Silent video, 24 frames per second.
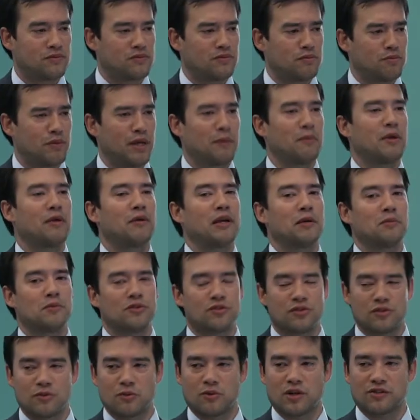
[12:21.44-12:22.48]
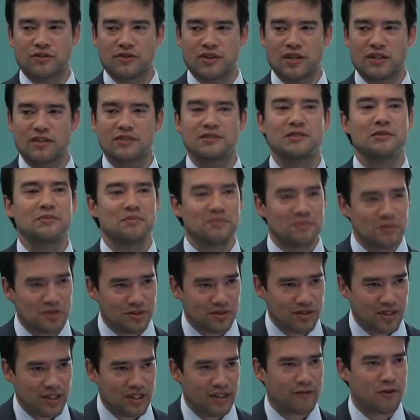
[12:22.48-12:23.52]
may be able to work together. So
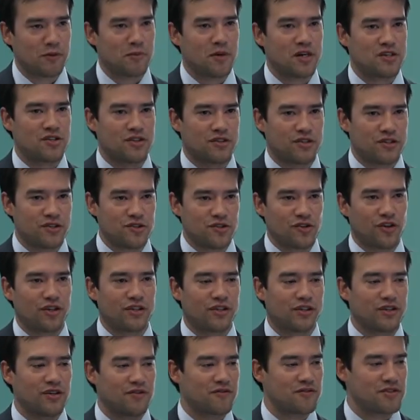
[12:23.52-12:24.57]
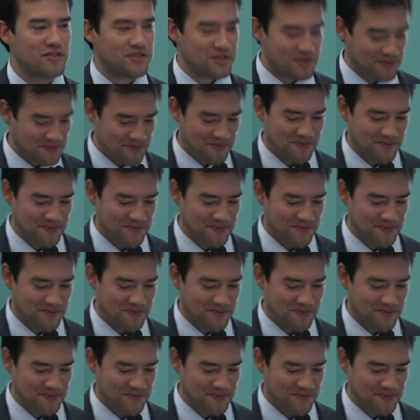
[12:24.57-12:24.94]
thank you very much and enjoy the conference.